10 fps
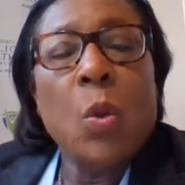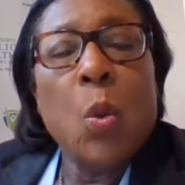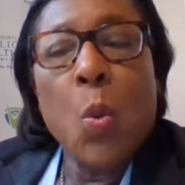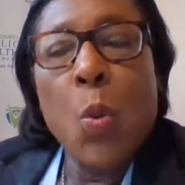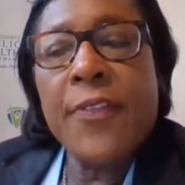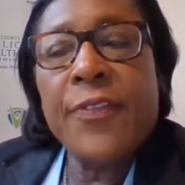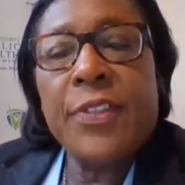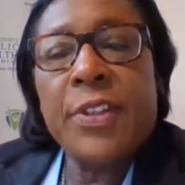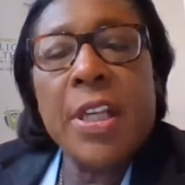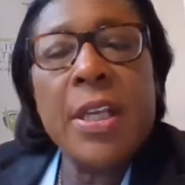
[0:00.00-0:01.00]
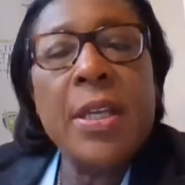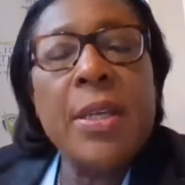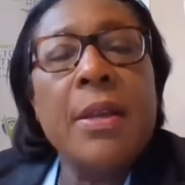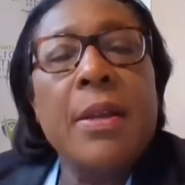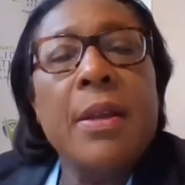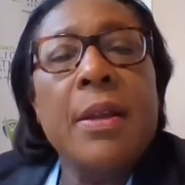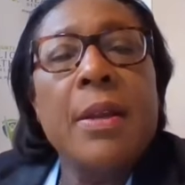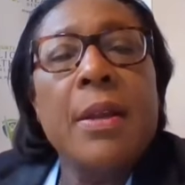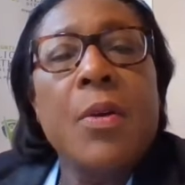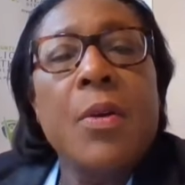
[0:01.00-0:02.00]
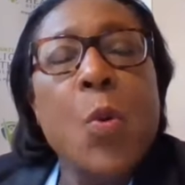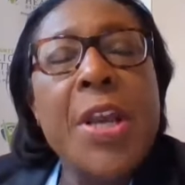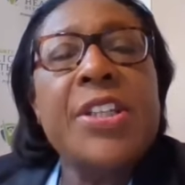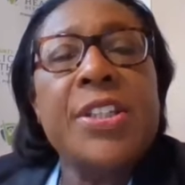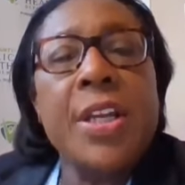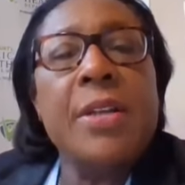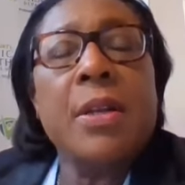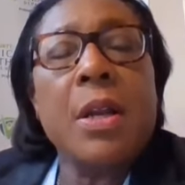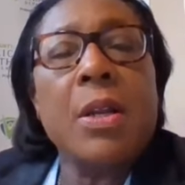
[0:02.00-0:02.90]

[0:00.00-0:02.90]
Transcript: with the recent